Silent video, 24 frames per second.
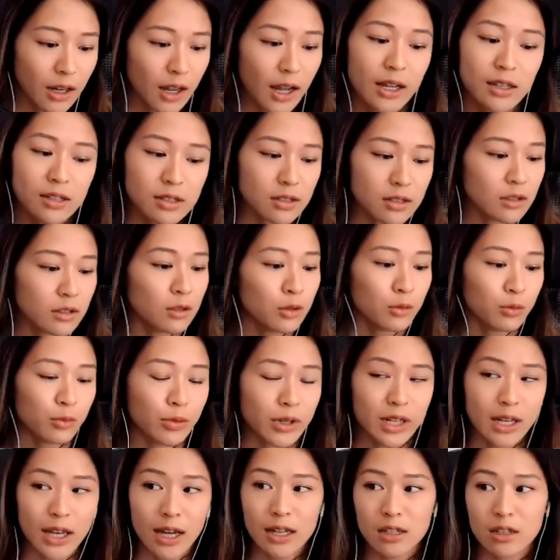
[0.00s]
And so we
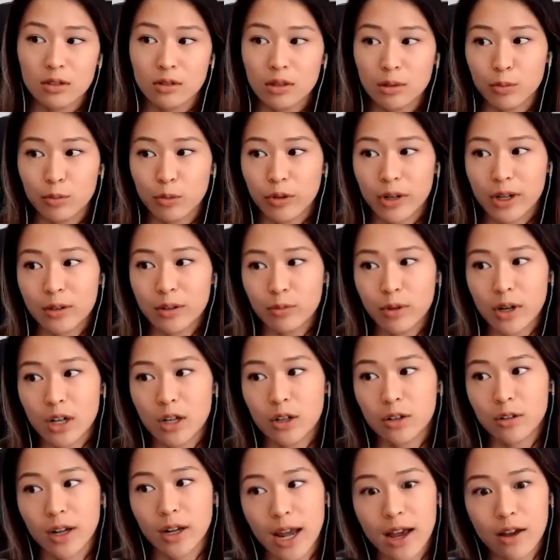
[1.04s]
get to a point where you
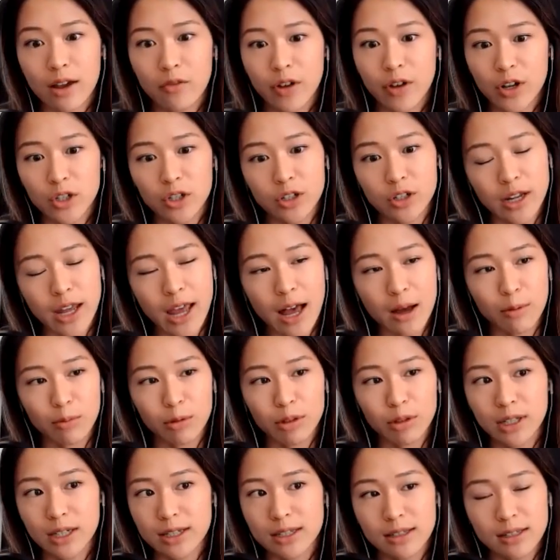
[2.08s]
can have venture
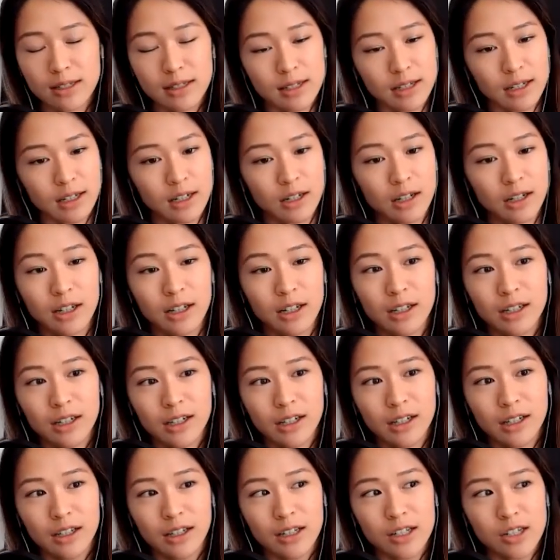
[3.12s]
capitalists uh,
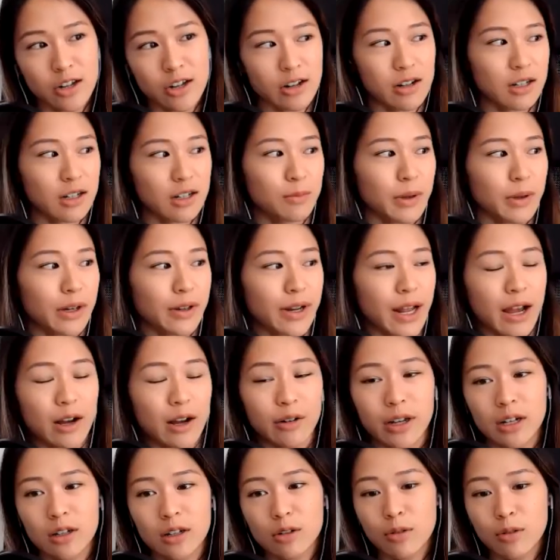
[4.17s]
talk about how
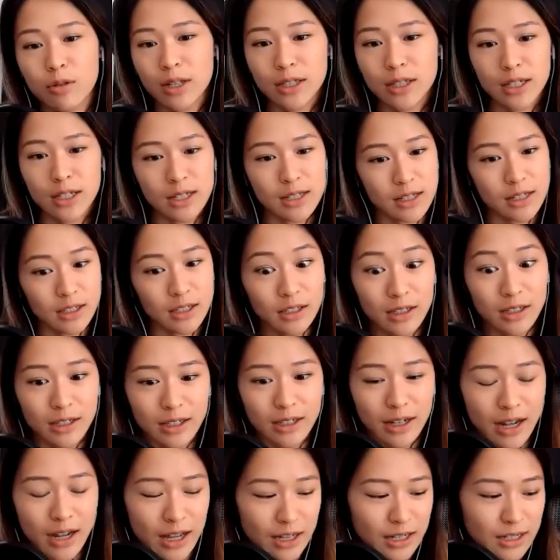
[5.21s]
inequality is good
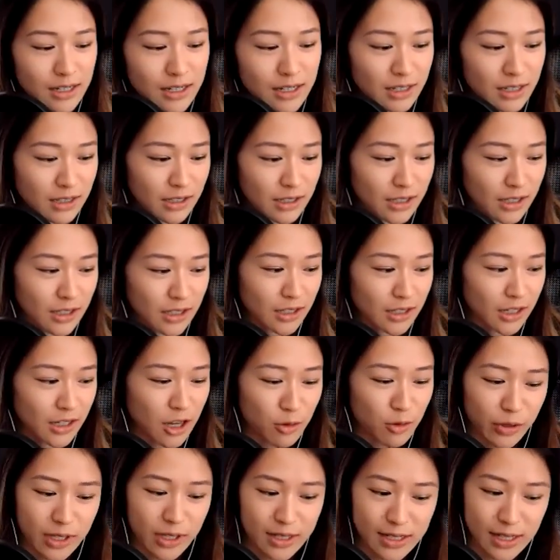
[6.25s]
and
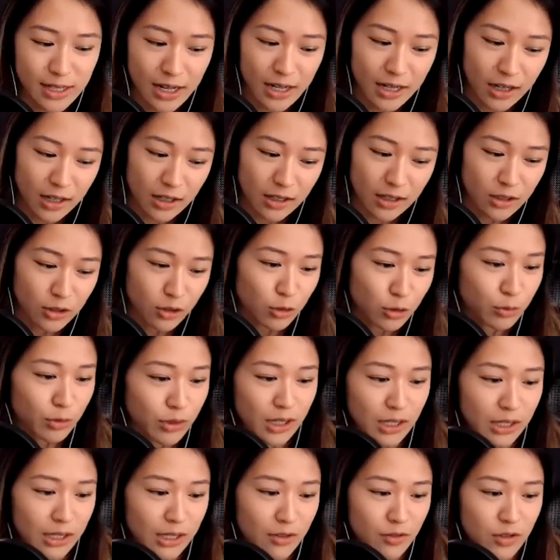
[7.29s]
companies like Uber
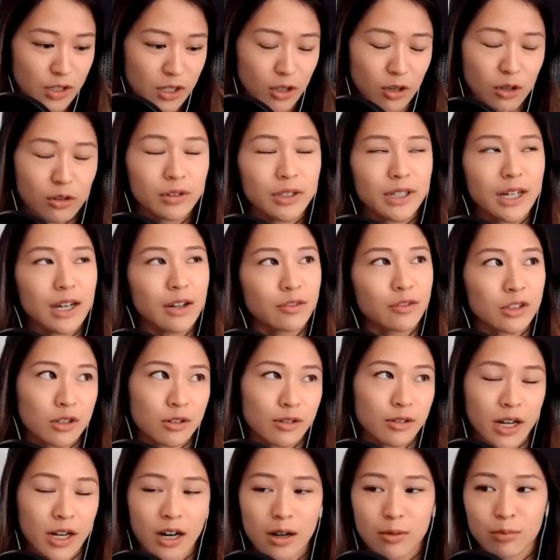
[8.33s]
and Lyft only ever
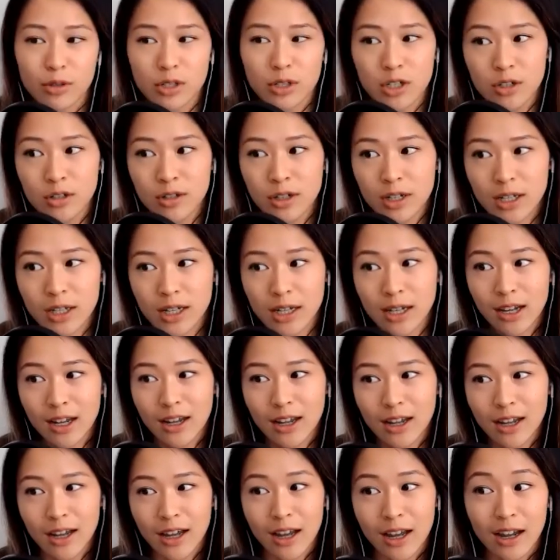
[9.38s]
create opportunity.
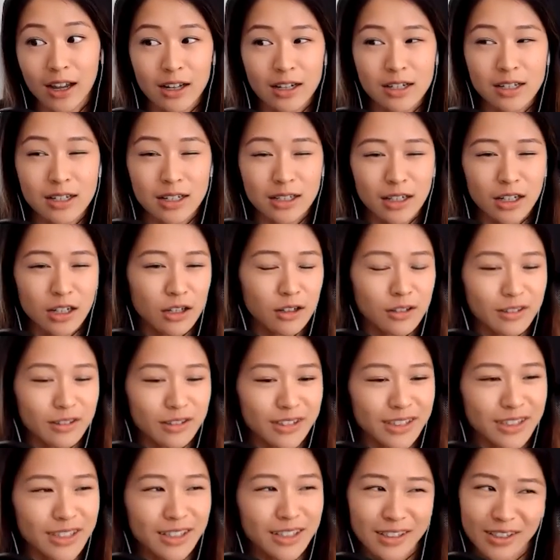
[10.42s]
And, you know,
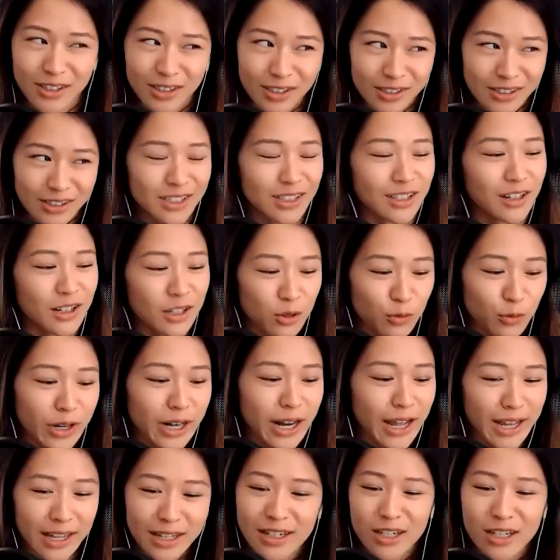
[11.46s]
on the one
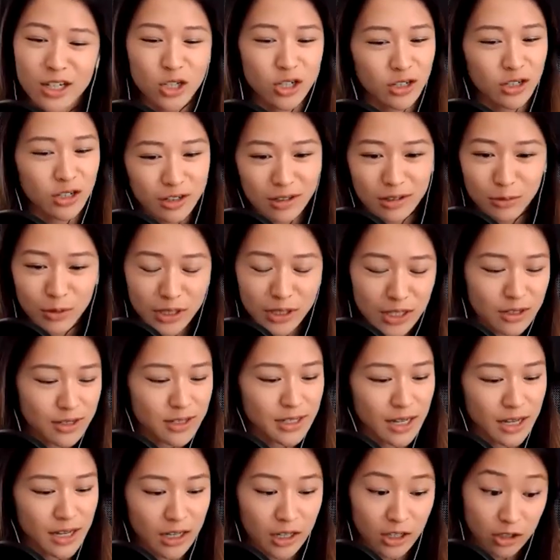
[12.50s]
hand, sure, what they're
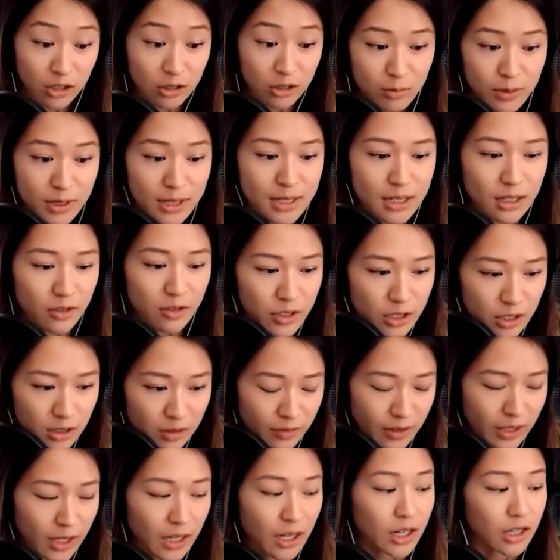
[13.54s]
saying could be self
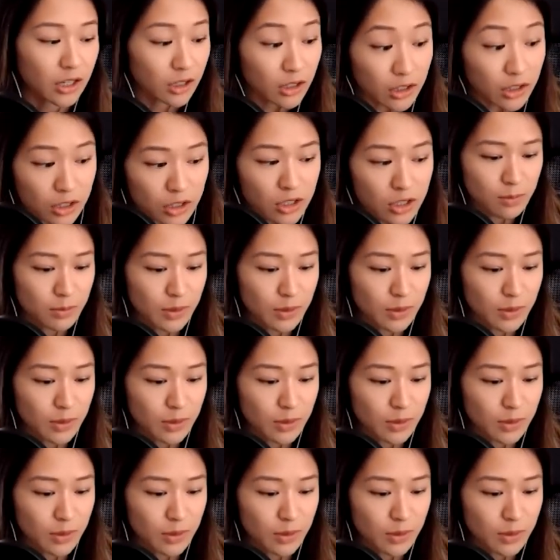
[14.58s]
serving, it could just